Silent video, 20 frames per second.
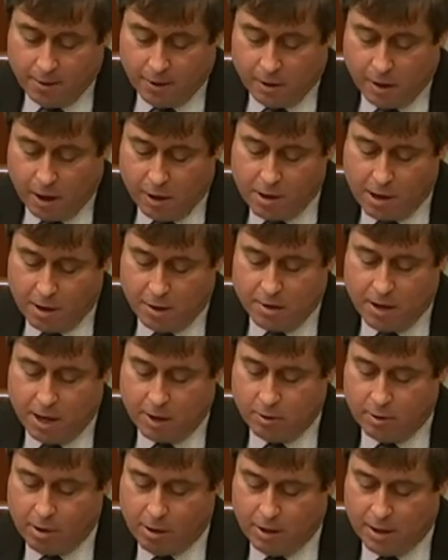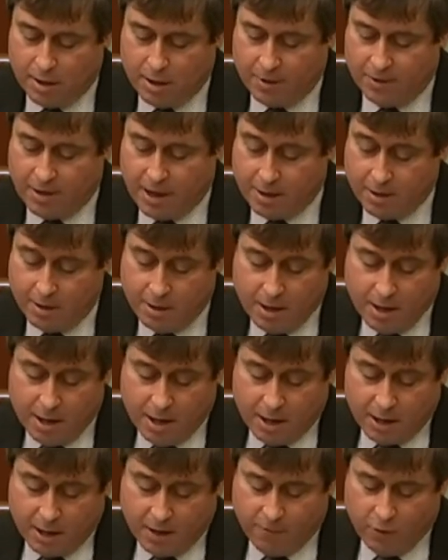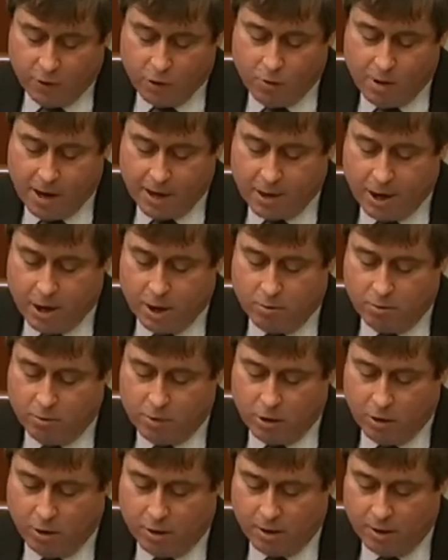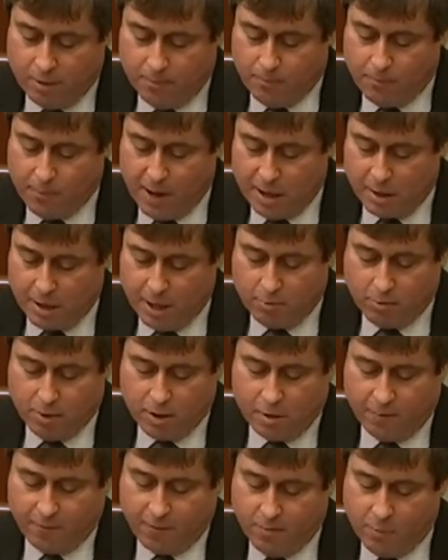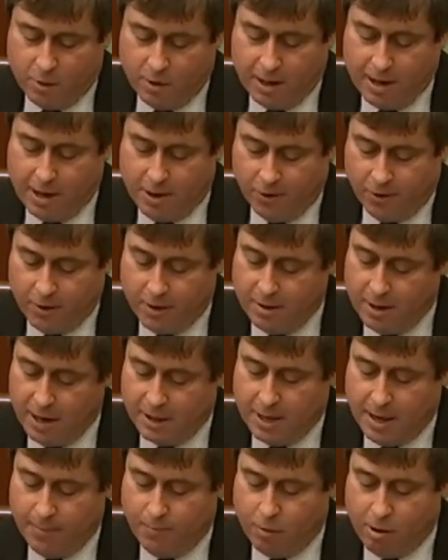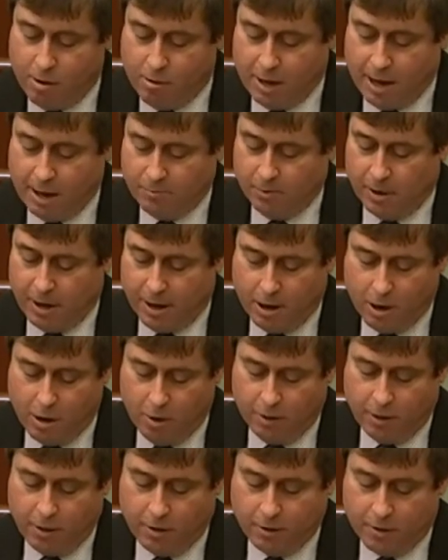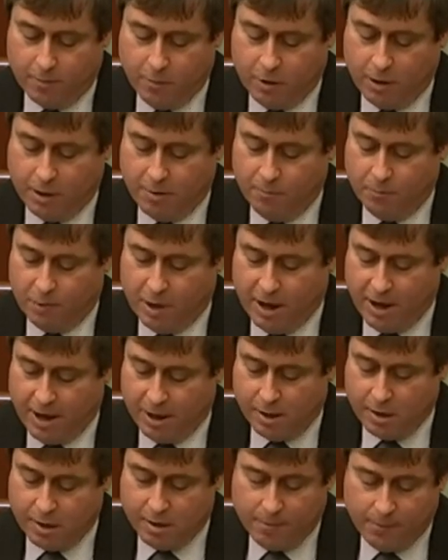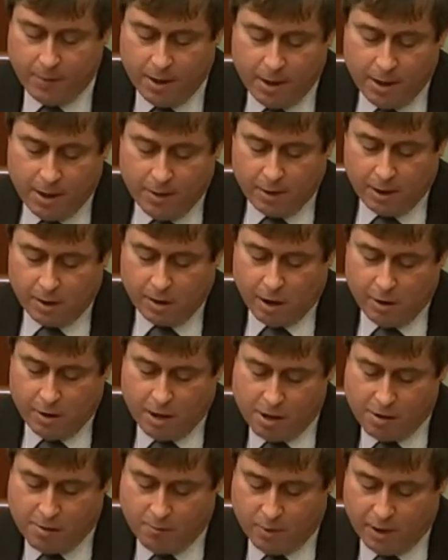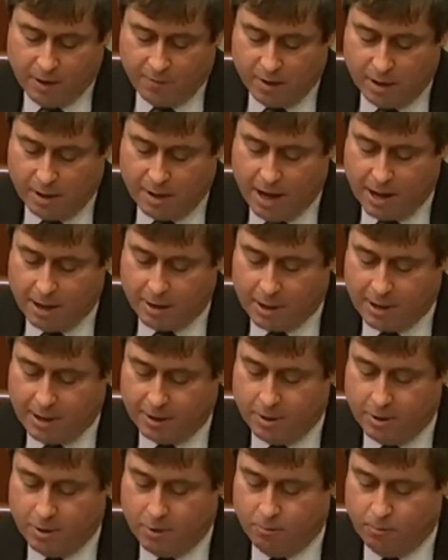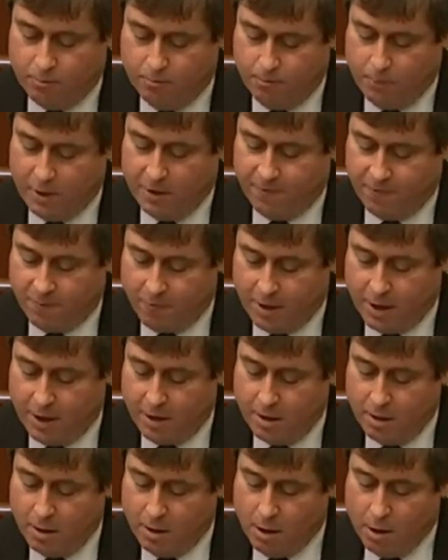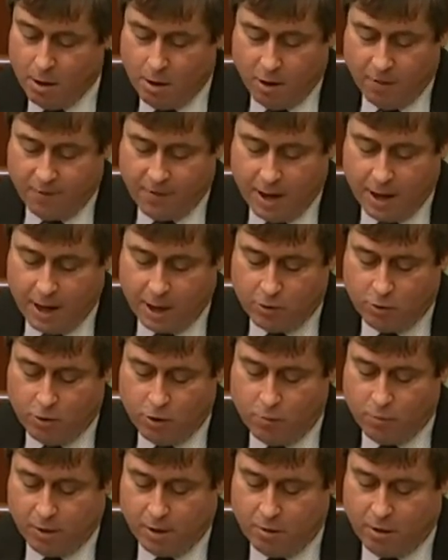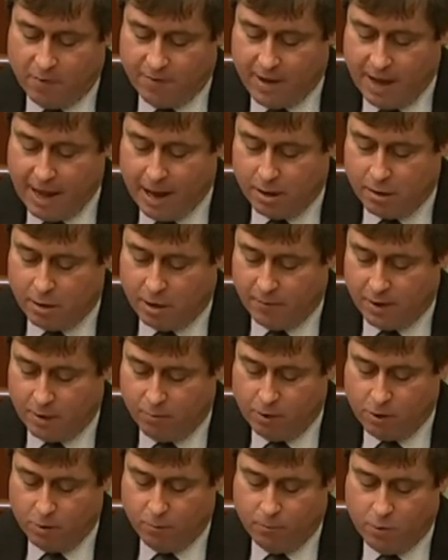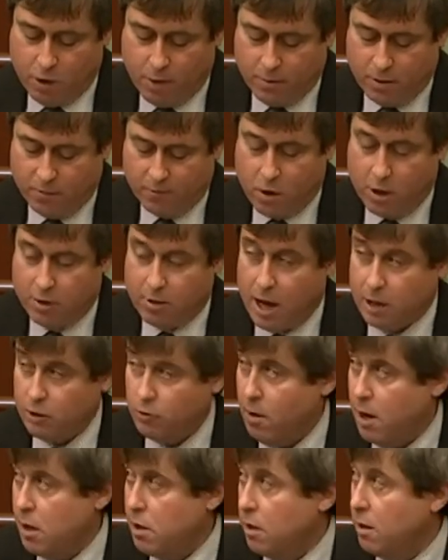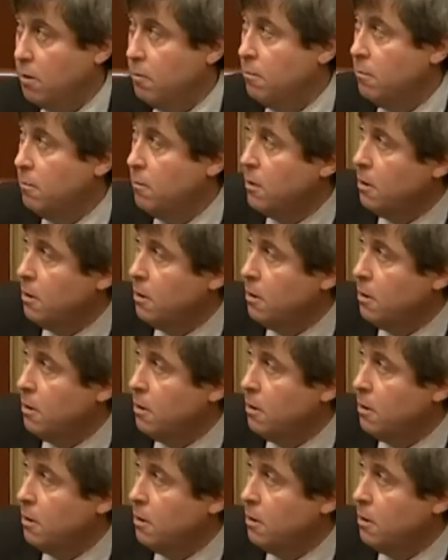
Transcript: The Association Secretary said that, given QR codes are introduced in the best interests of community health, are temporary and rely wholly on community compliance, the Association believes the data collected should be free of any intrusion whatsoever outside of its original purpose of contact tracing.